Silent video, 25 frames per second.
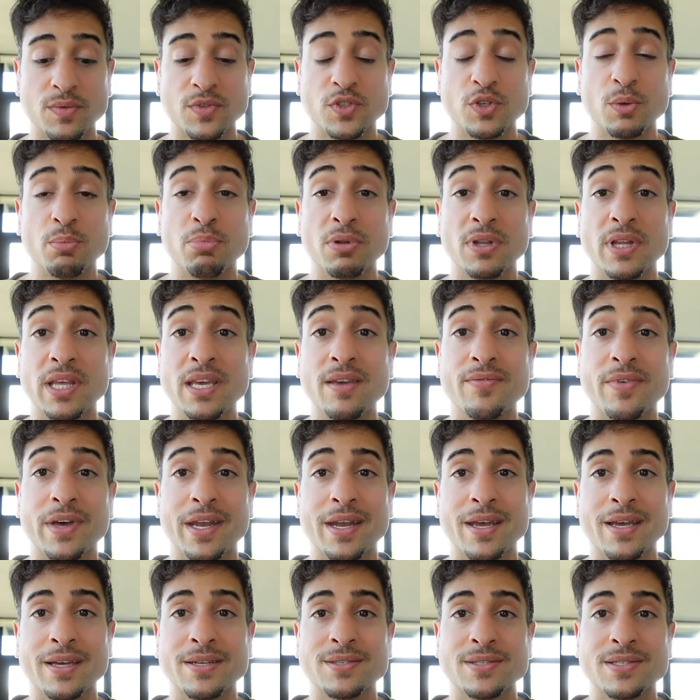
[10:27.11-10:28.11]
to believe
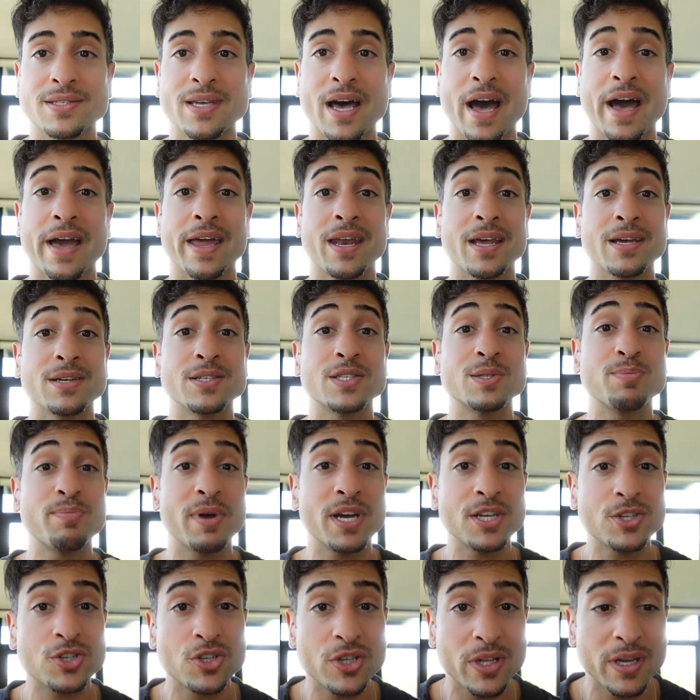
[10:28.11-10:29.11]
it inside,
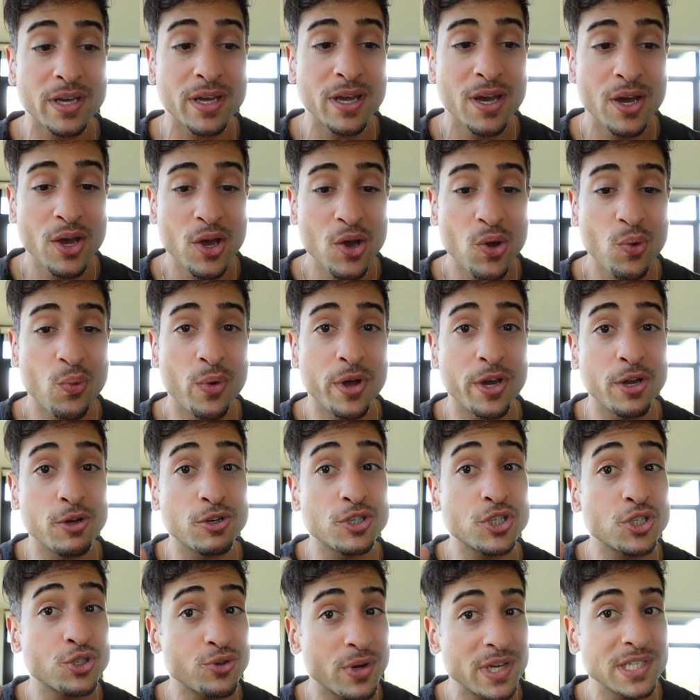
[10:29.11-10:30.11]
especially when you're
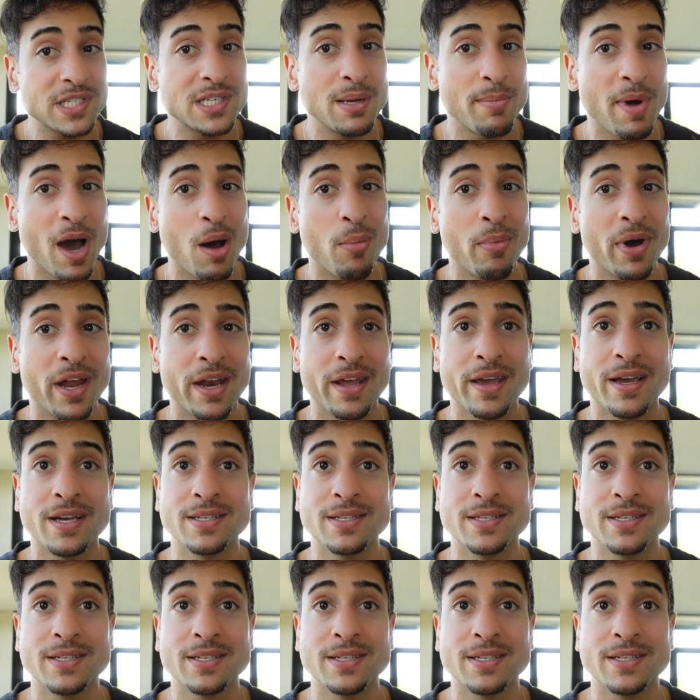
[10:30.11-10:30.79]
stressed about money.